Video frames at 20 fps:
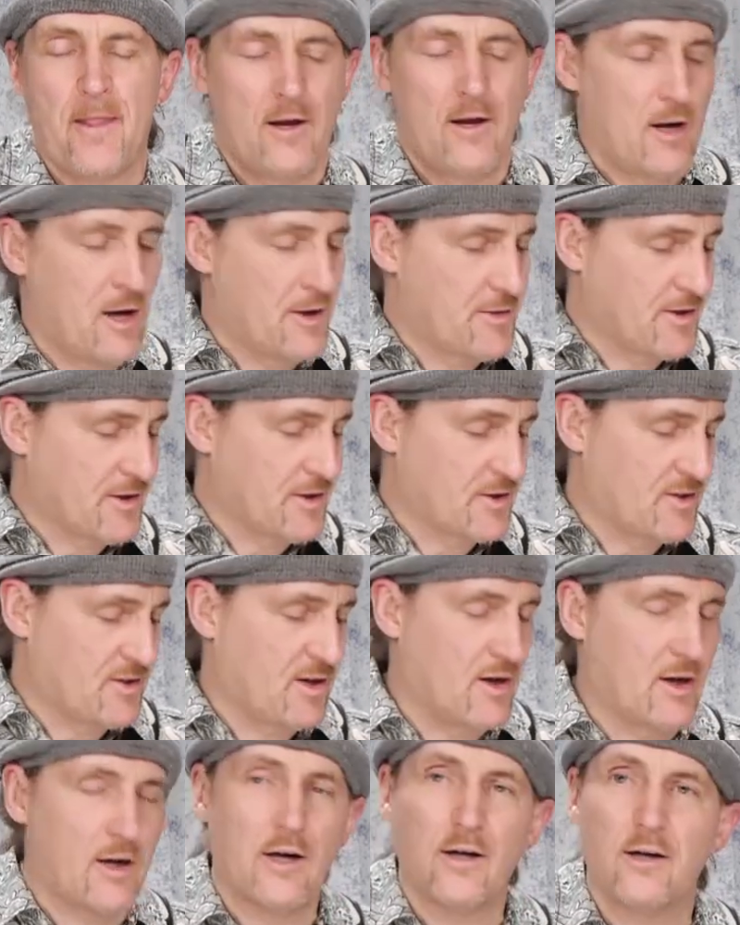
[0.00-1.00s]
on the
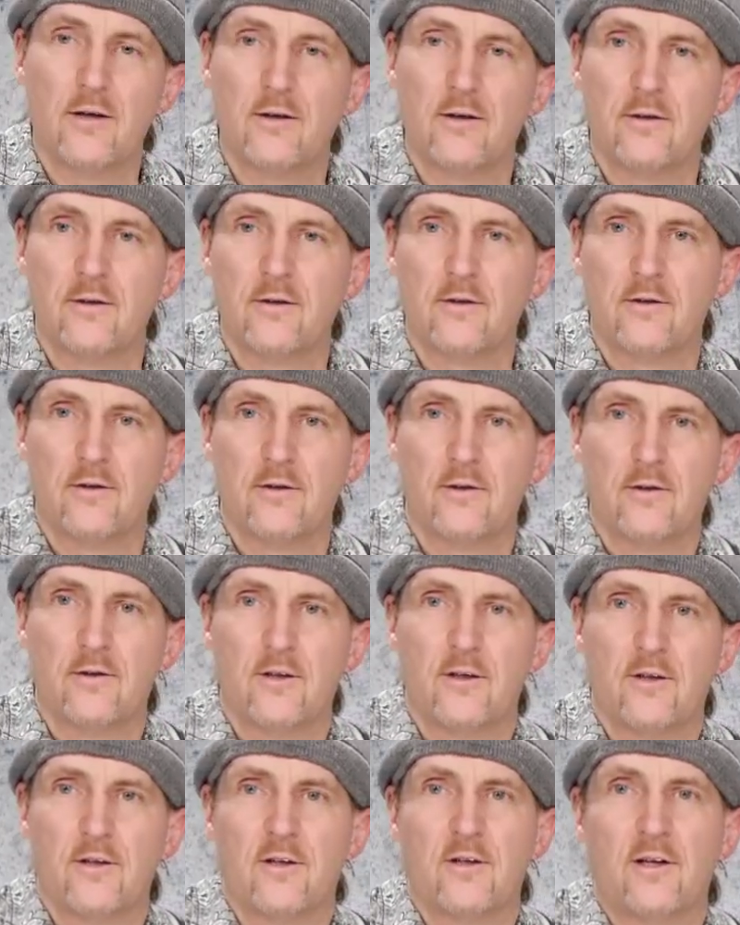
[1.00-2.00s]
guitar.
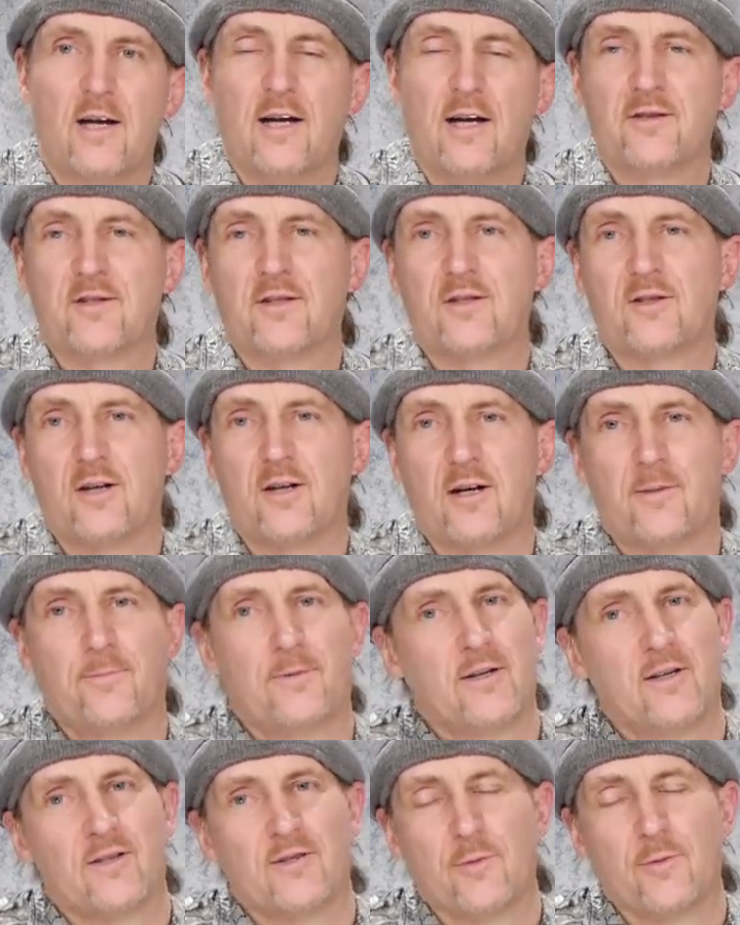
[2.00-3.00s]
Us guitar
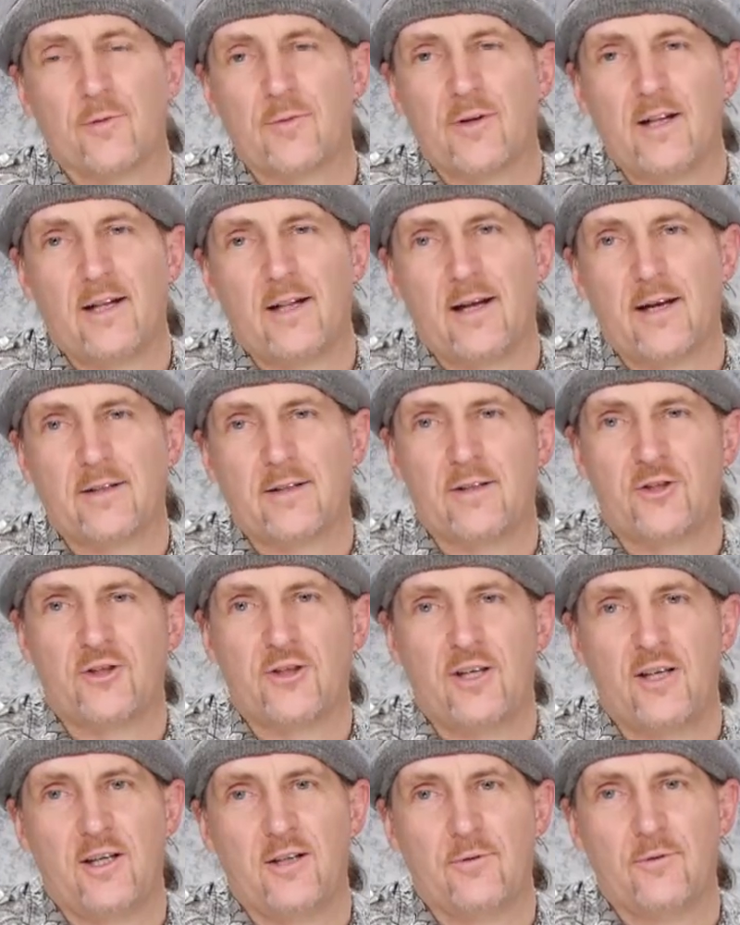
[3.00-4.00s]
players, we really like to
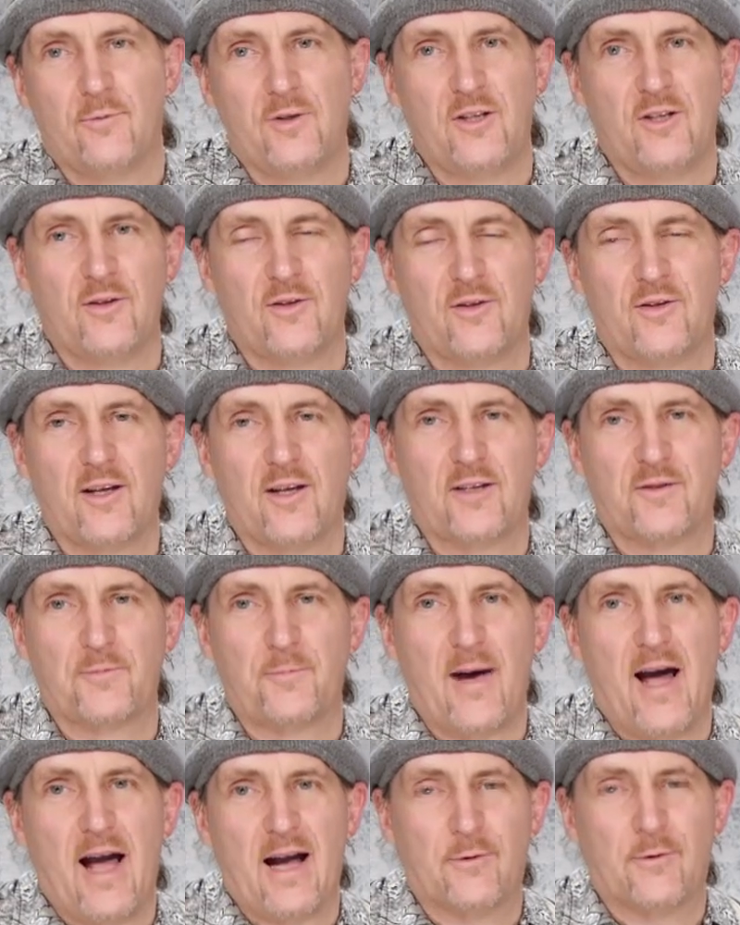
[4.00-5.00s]
cheat. We do things
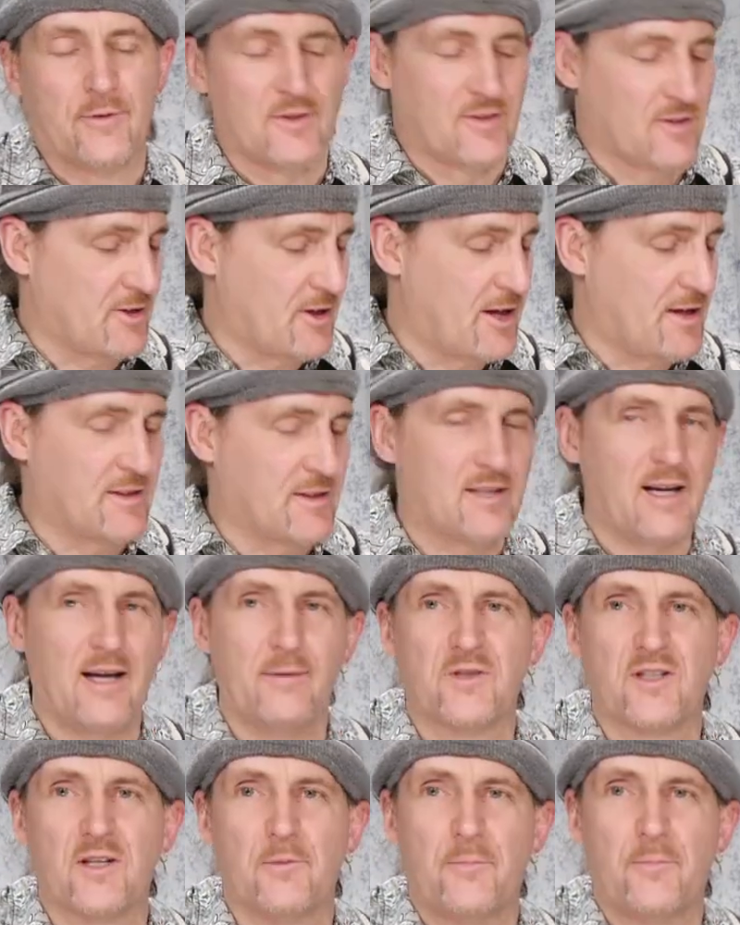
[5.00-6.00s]
backwards a lot of
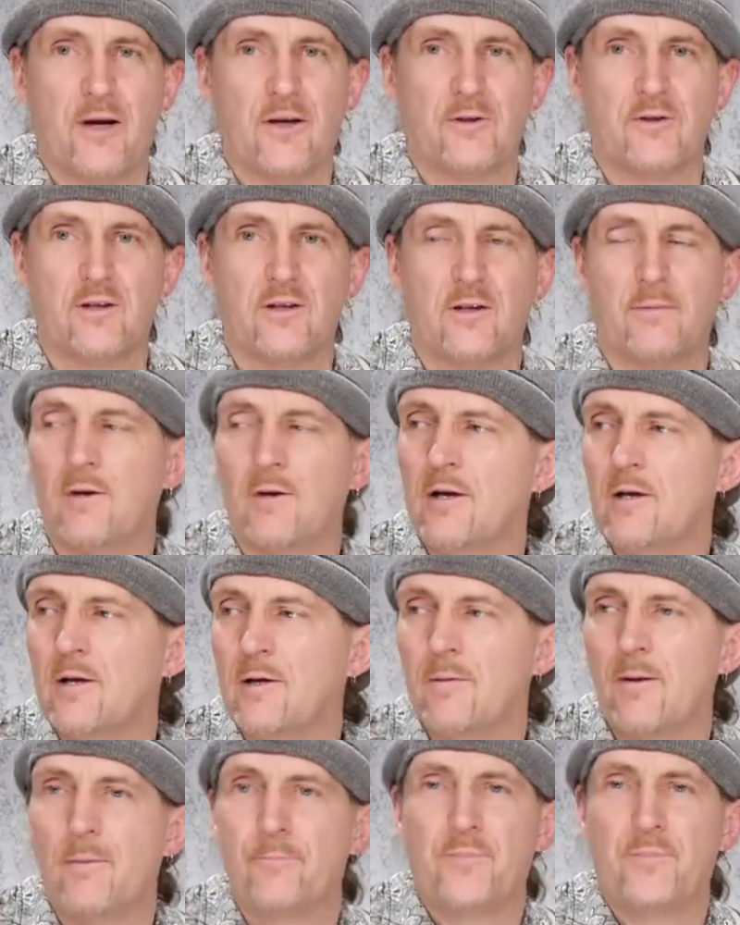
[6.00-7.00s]
times compared to the
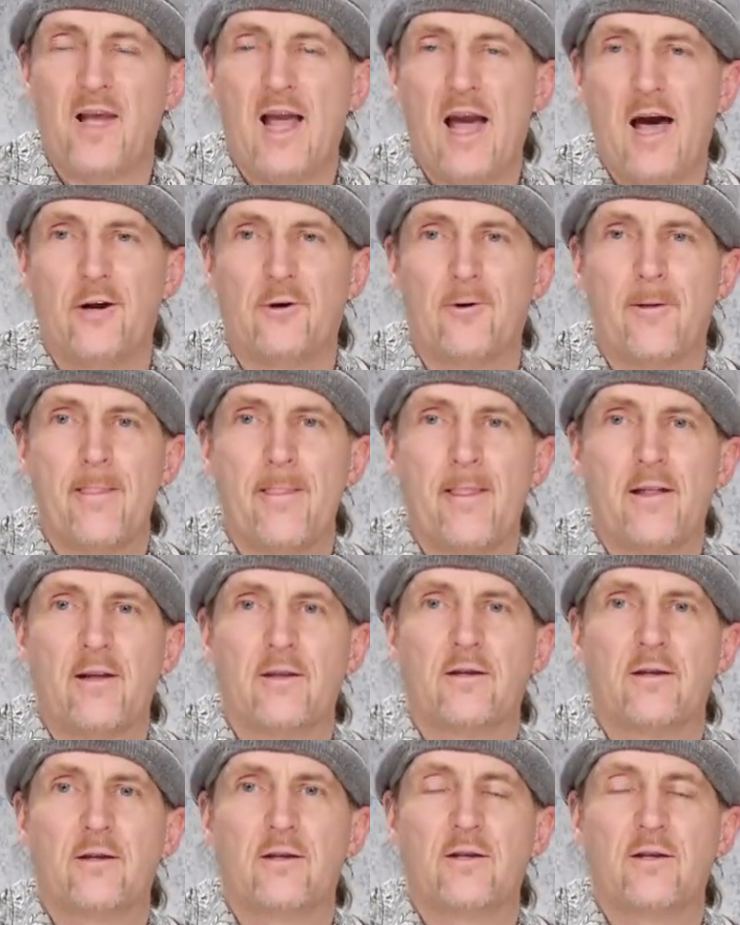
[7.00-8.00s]
piano.
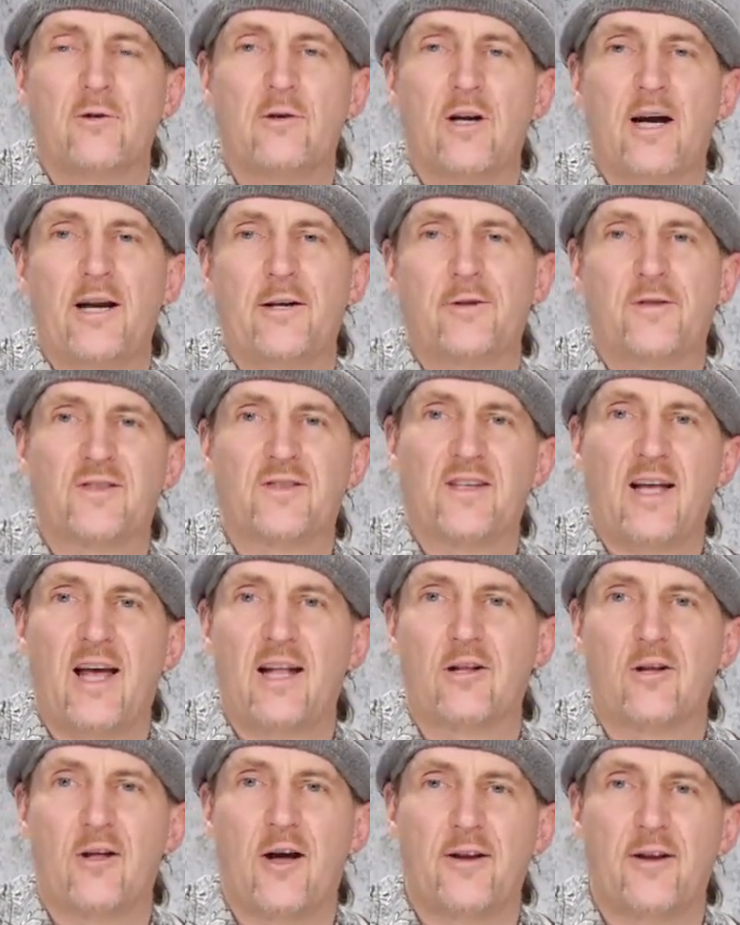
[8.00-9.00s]
You've got to understand
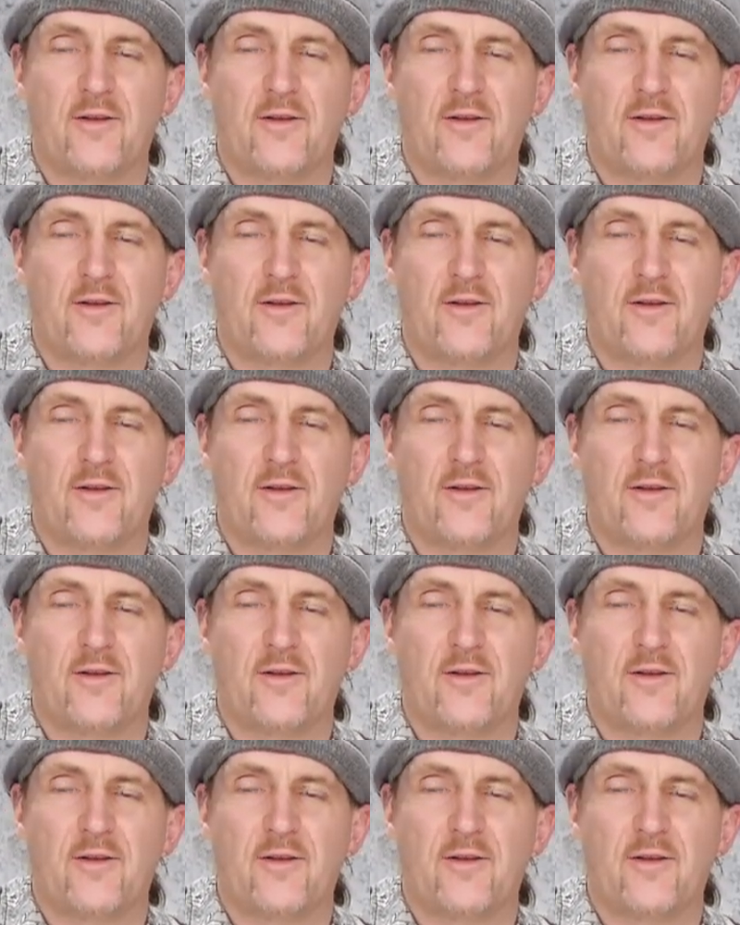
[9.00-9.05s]
a lot of